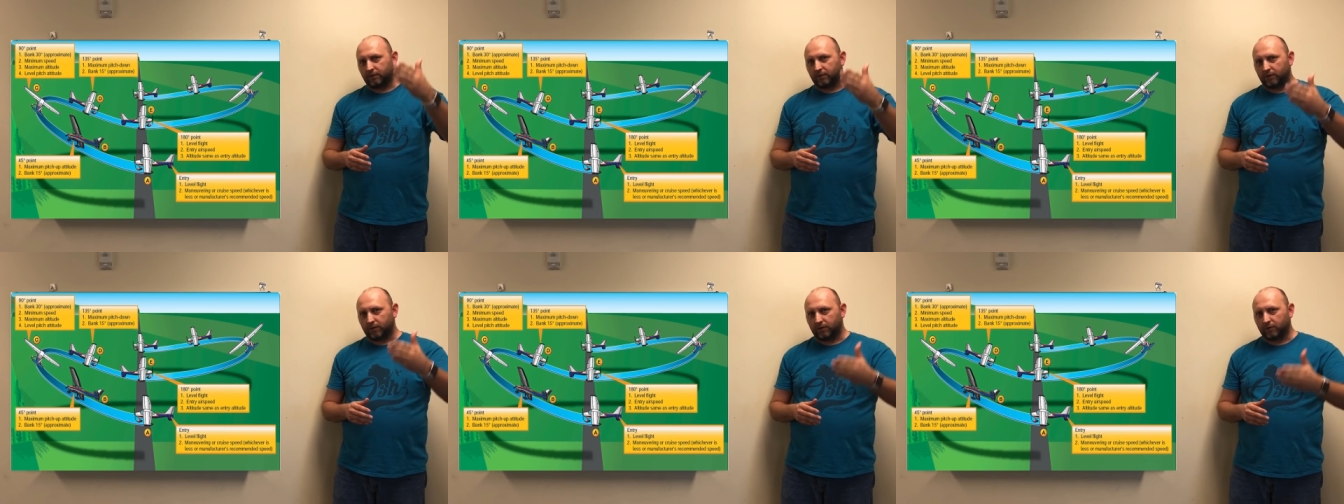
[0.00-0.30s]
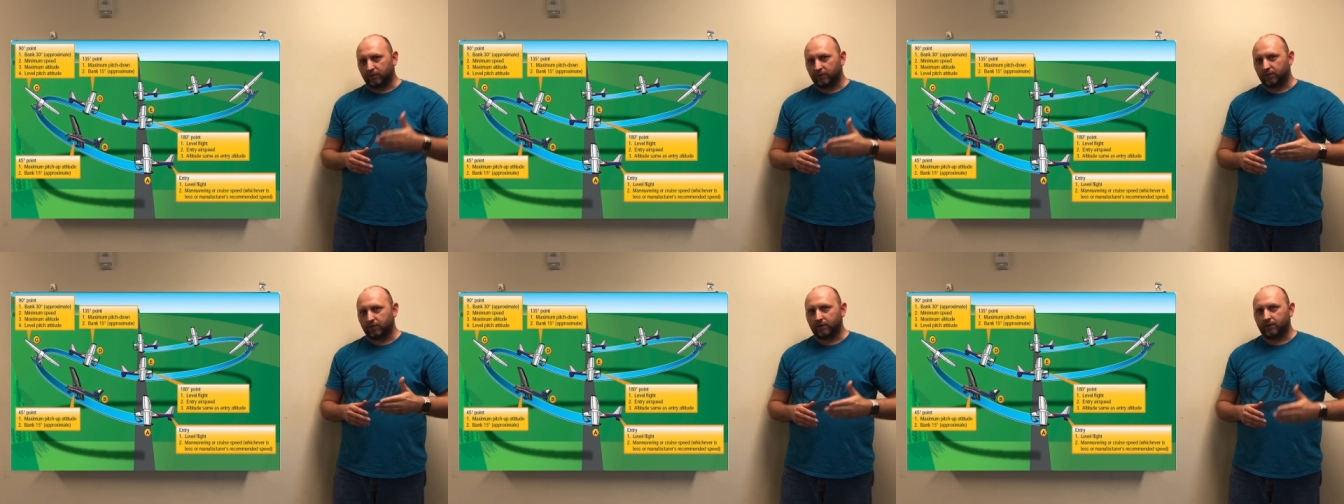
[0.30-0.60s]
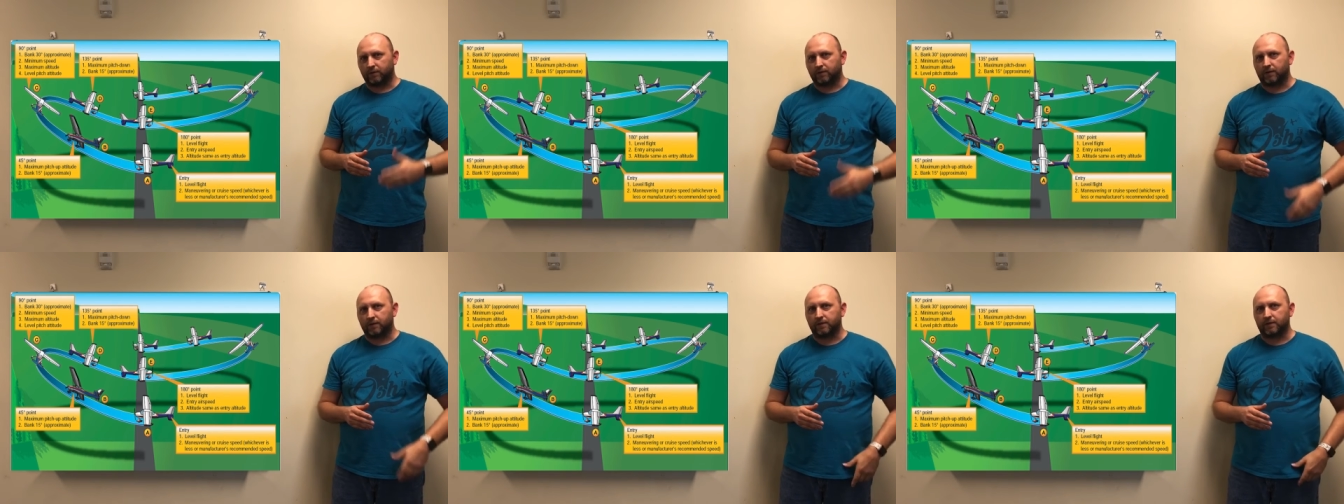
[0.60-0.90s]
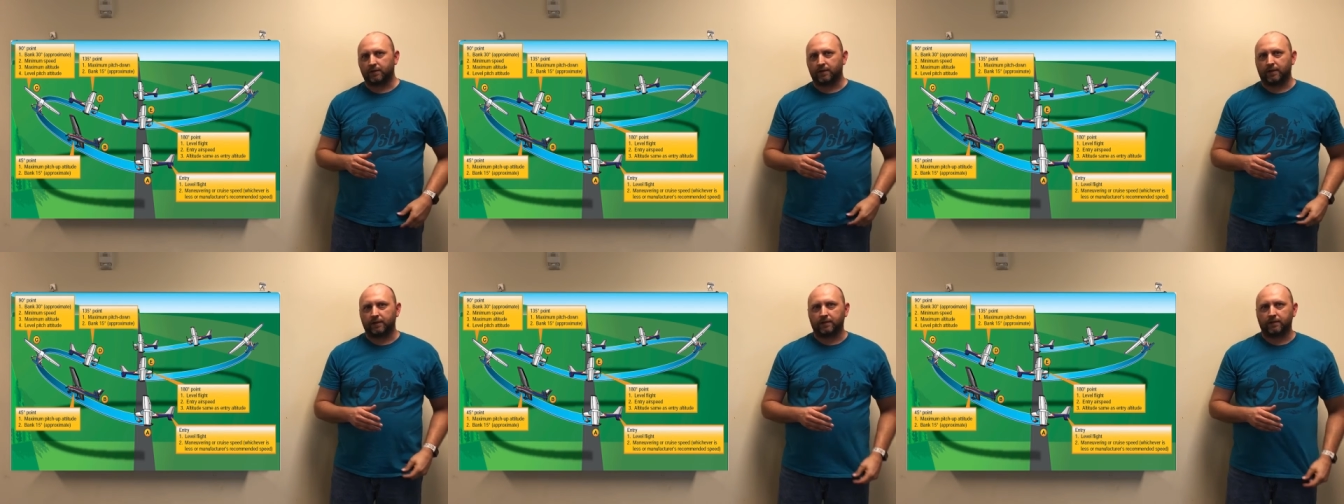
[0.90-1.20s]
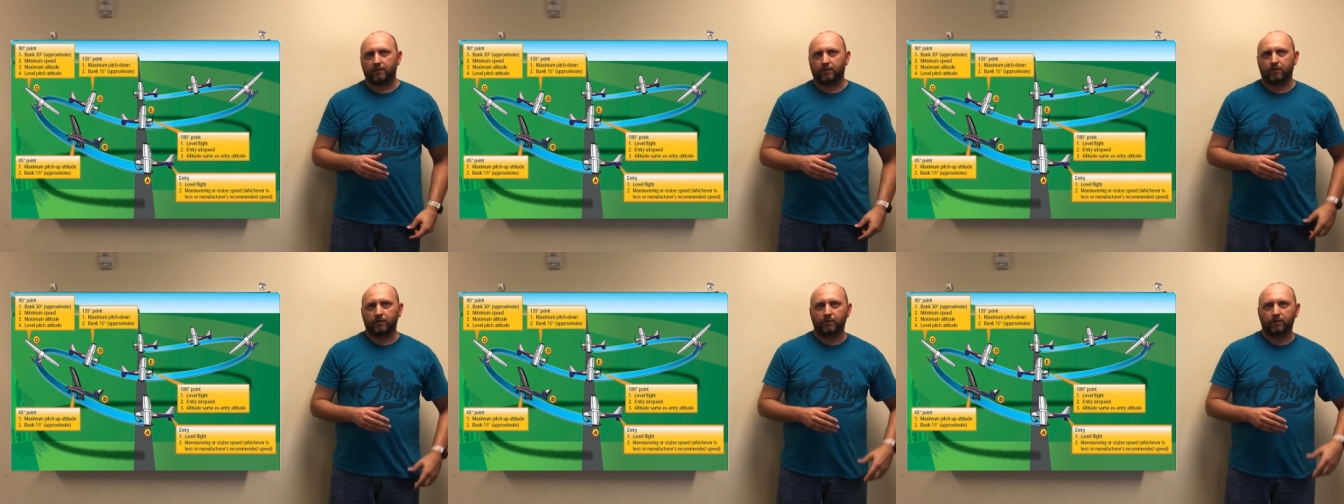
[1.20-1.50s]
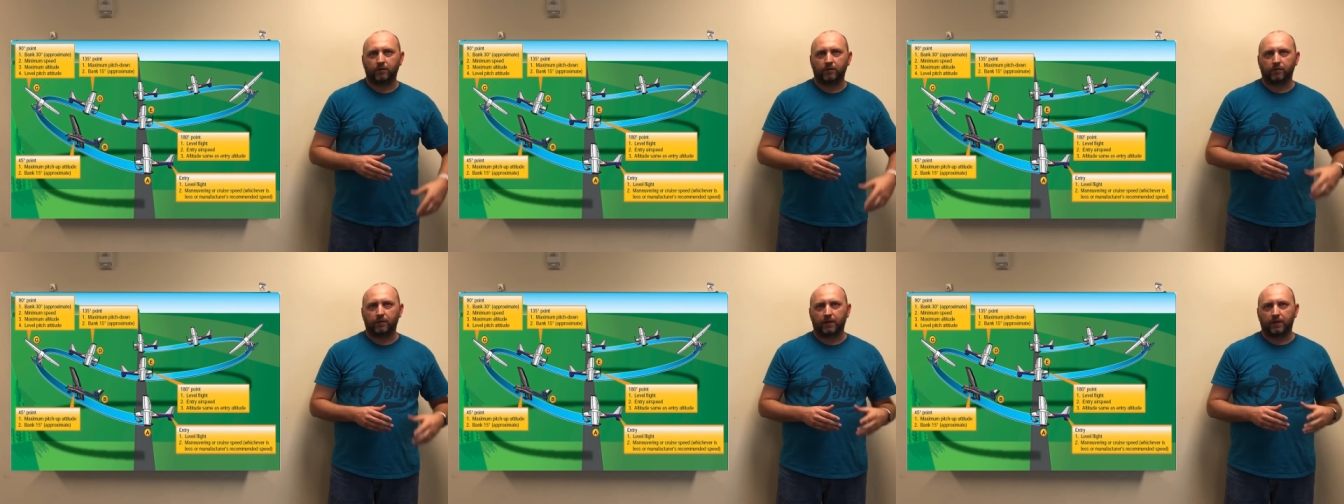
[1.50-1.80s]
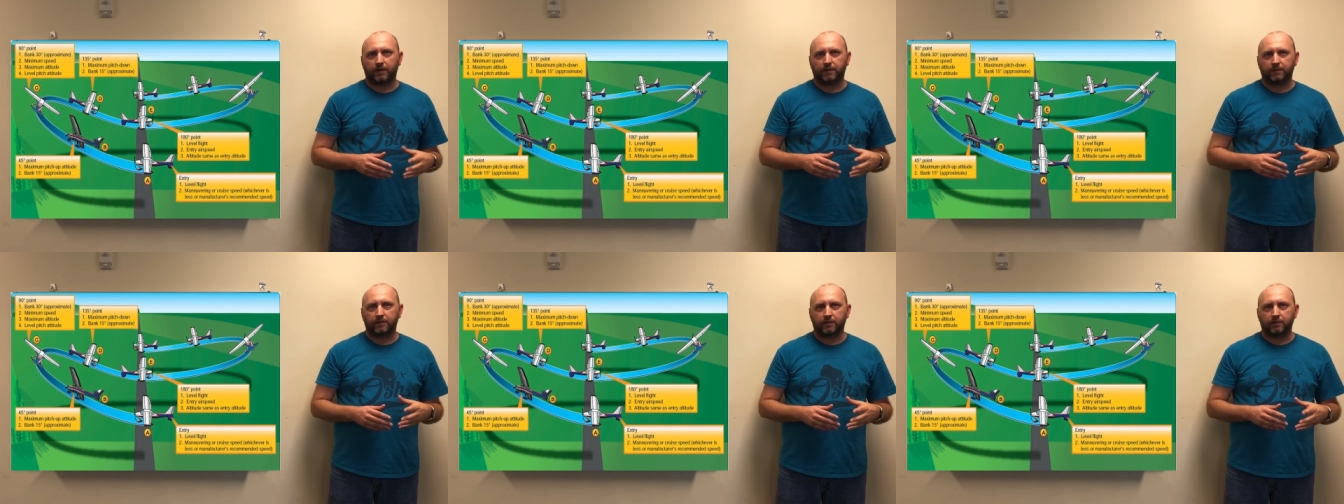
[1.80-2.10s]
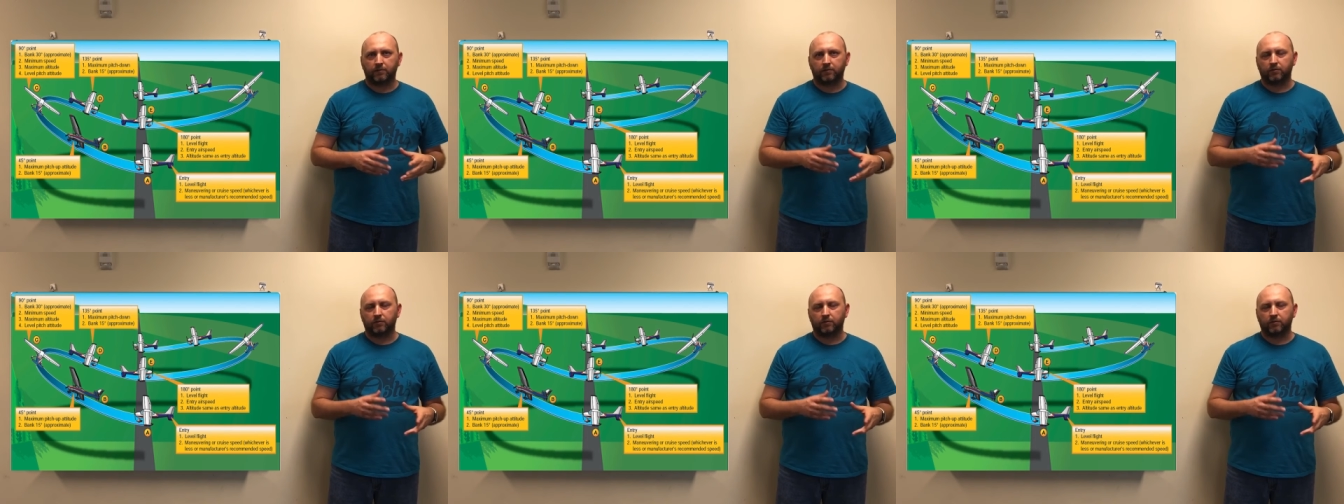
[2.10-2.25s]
nose should start slicing through the horizon.